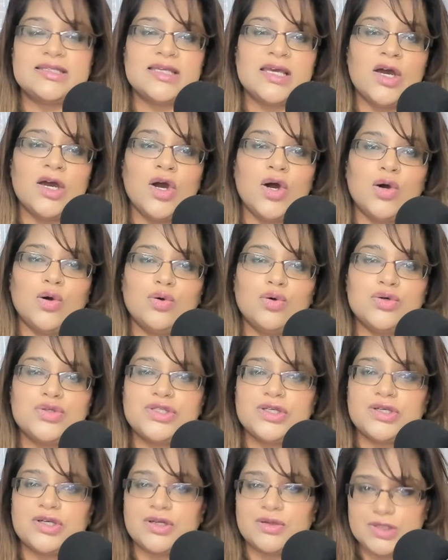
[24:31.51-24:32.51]
also
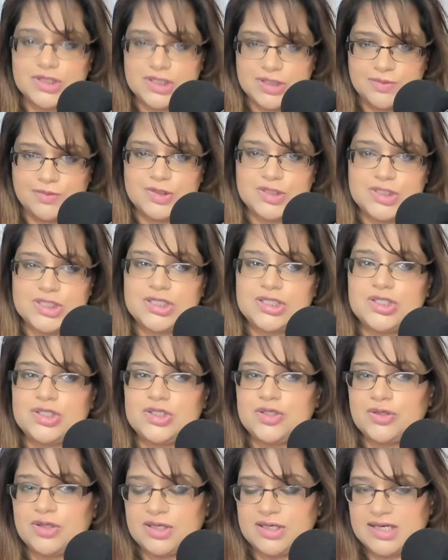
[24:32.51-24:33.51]
contributed to the
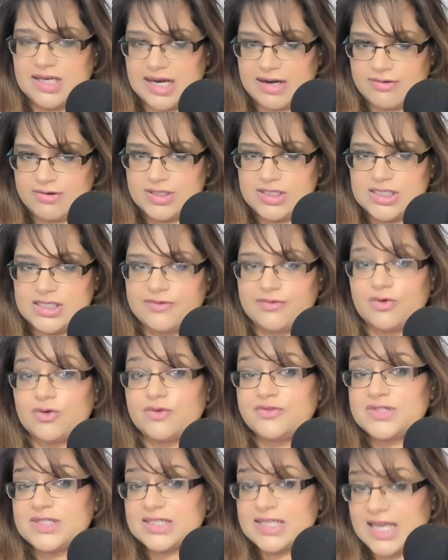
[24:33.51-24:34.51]
narrative of
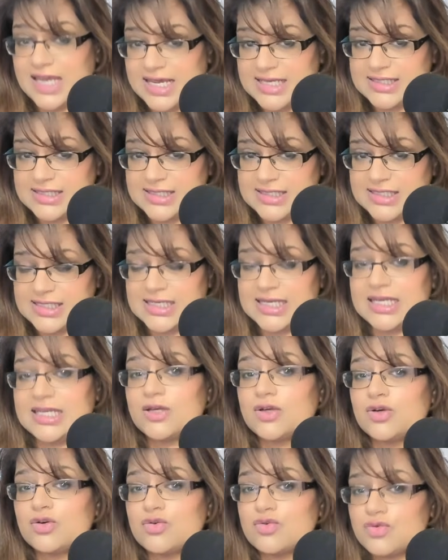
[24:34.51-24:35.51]
scarcity,
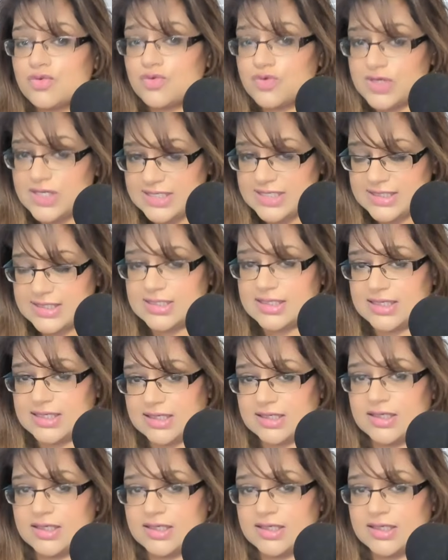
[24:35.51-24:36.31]
increasing